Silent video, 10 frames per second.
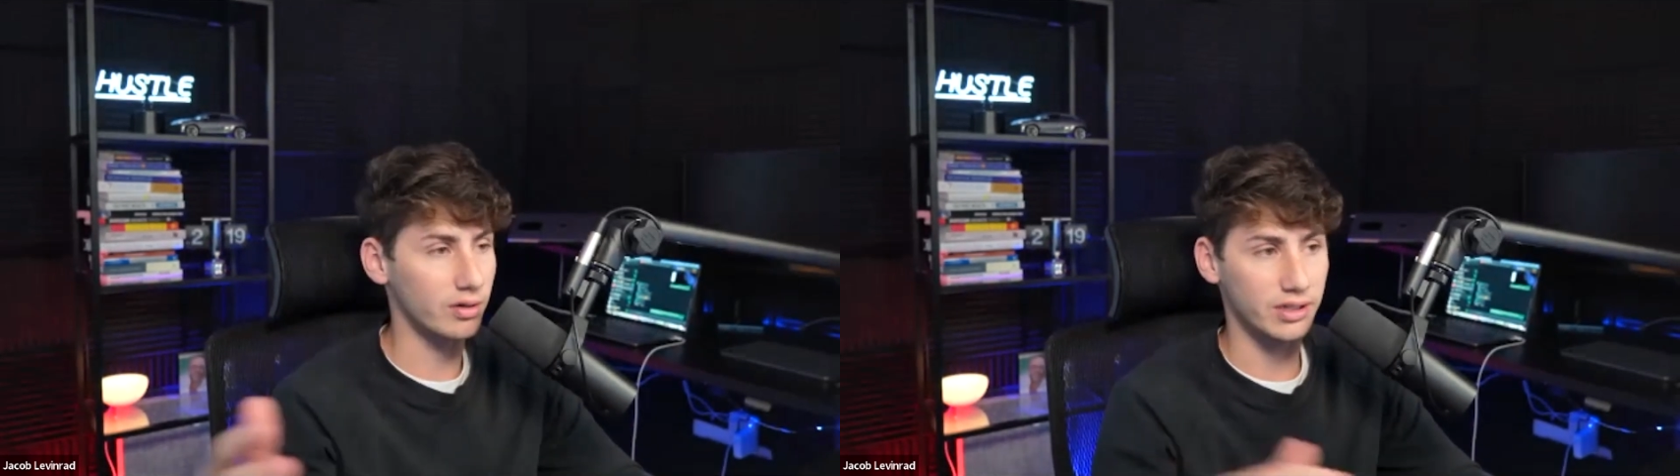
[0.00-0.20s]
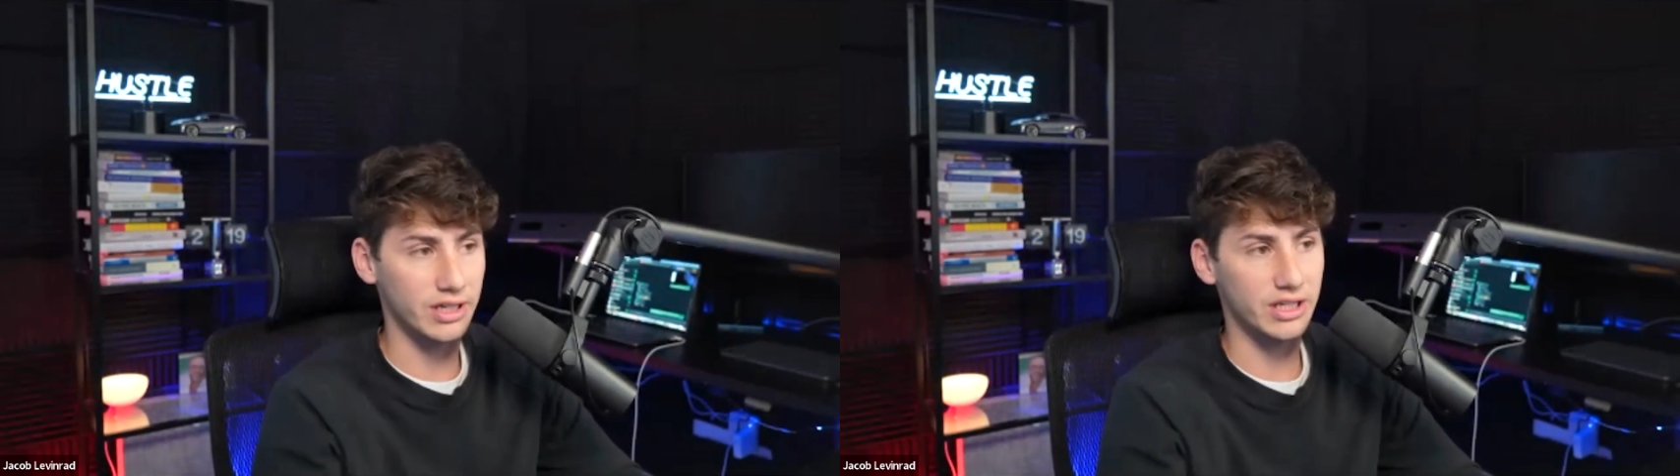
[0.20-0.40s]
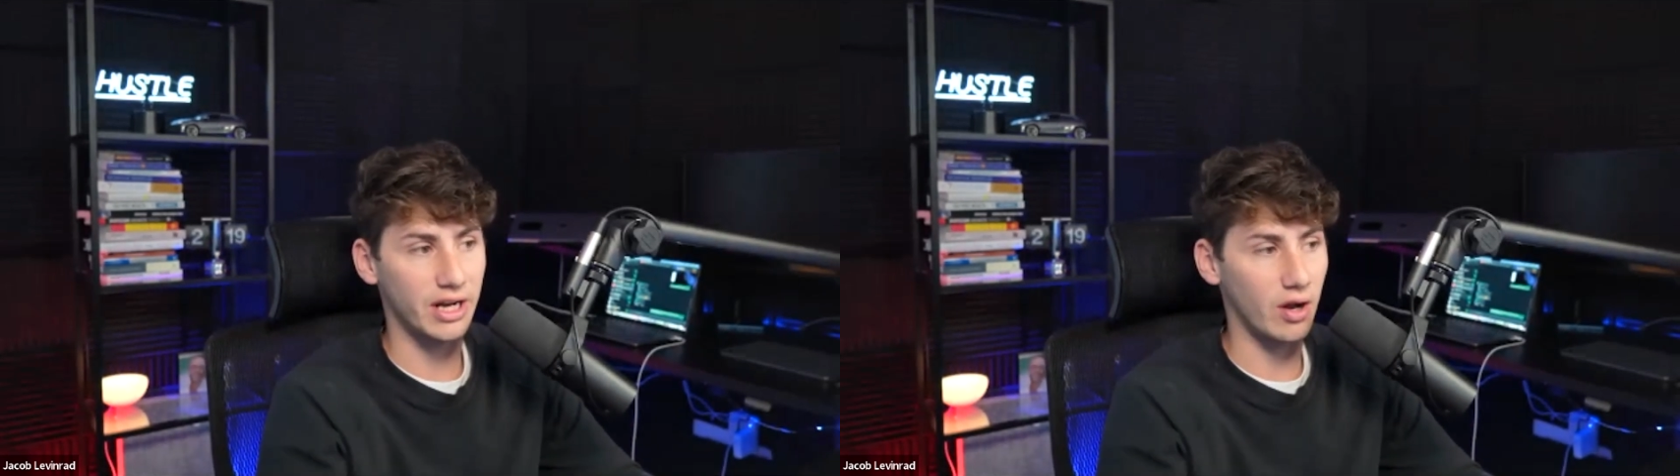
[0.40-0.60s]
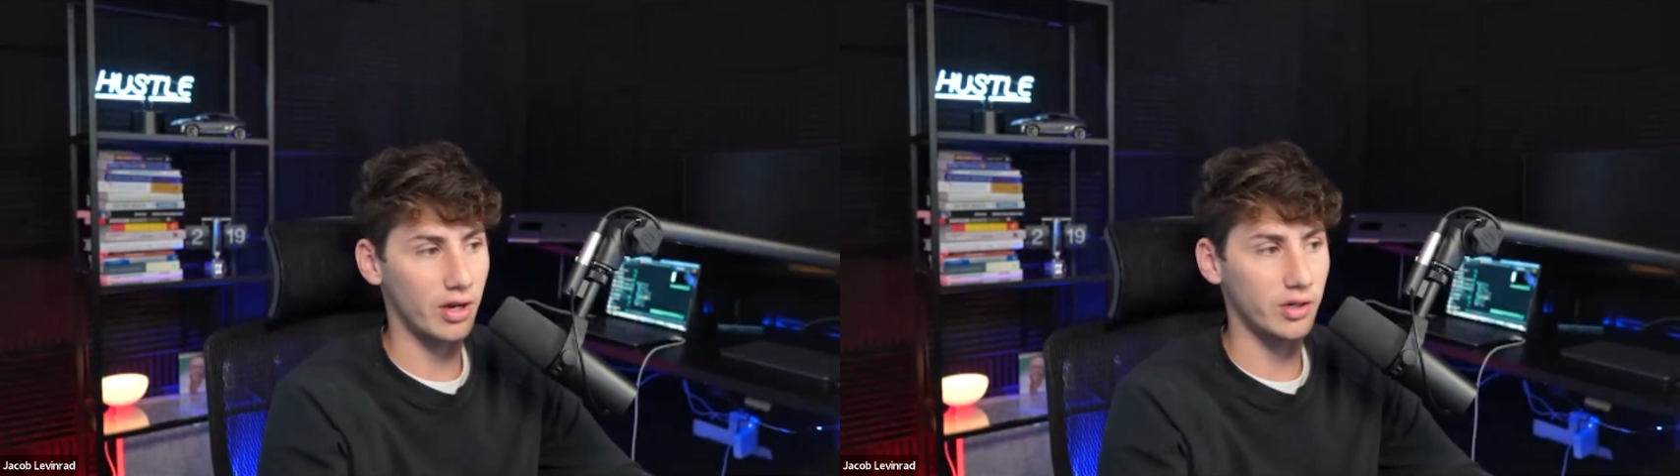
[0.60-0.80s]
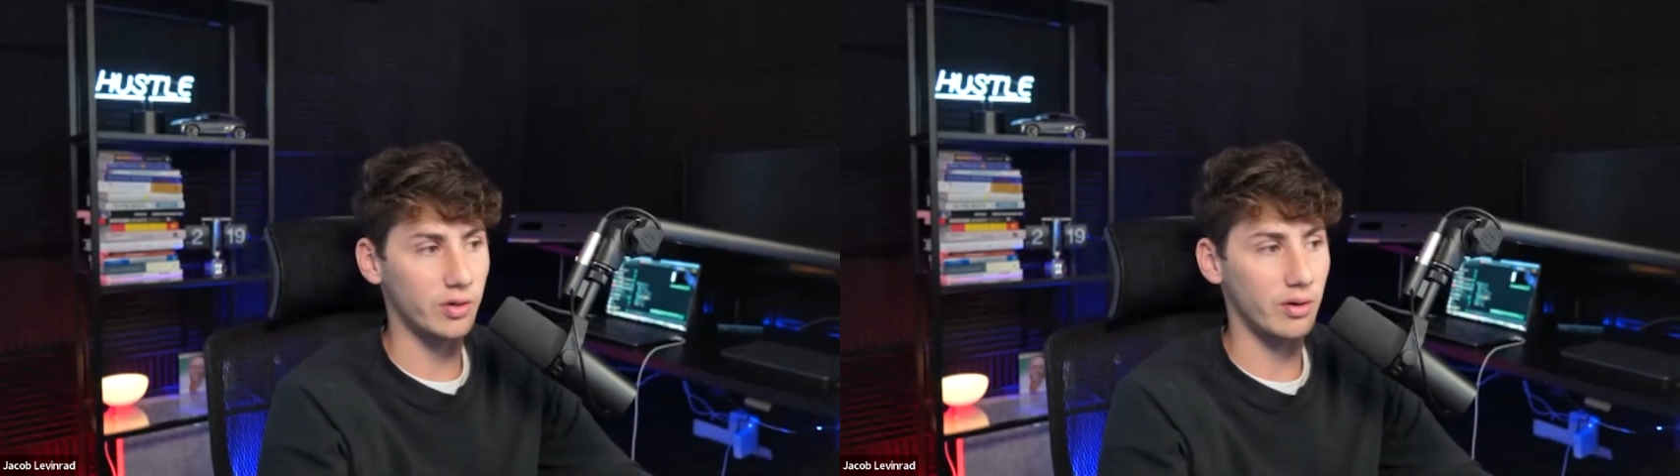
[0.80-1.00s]
DJ got
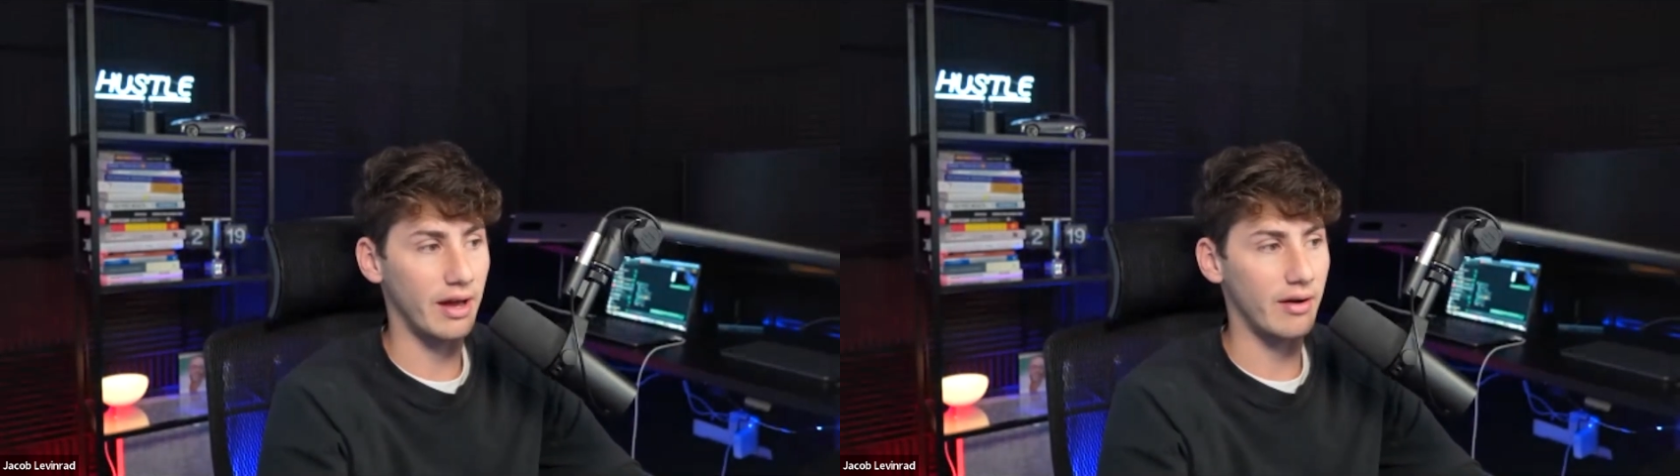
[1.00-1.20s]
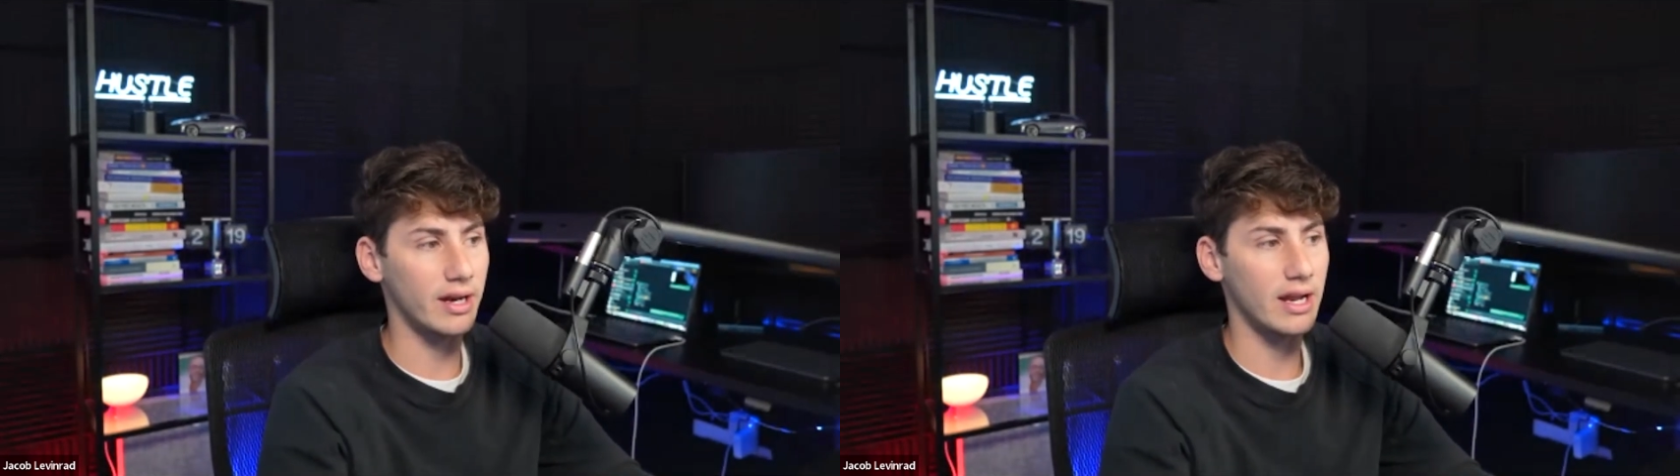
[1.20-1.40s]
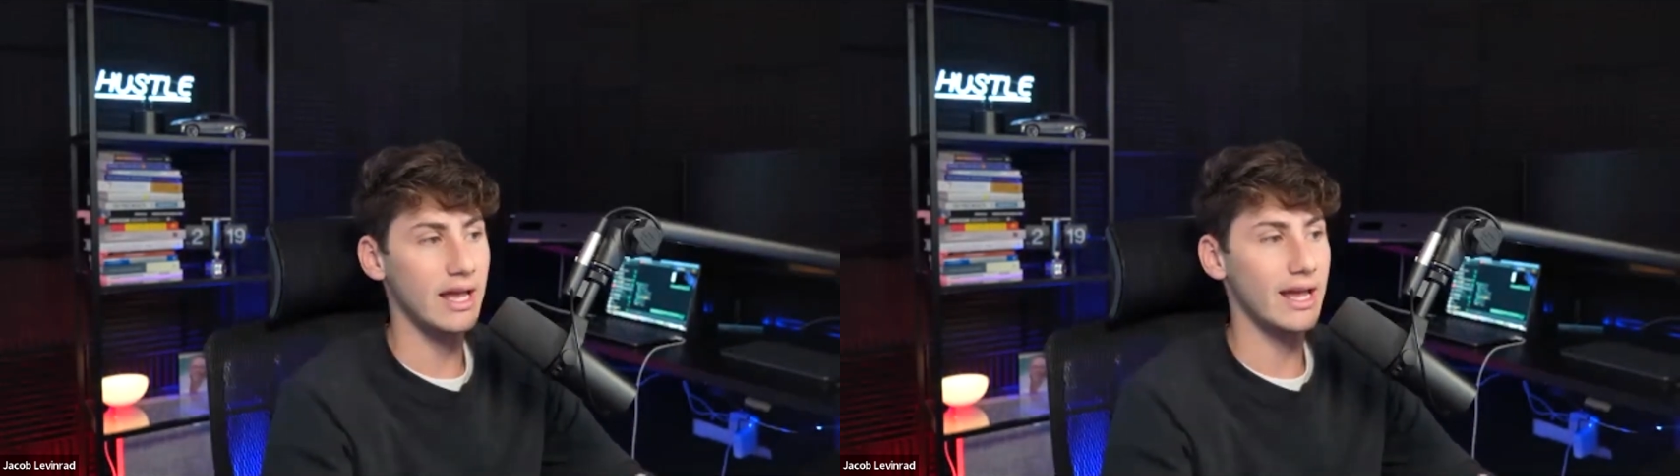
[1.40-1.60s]
into it without it.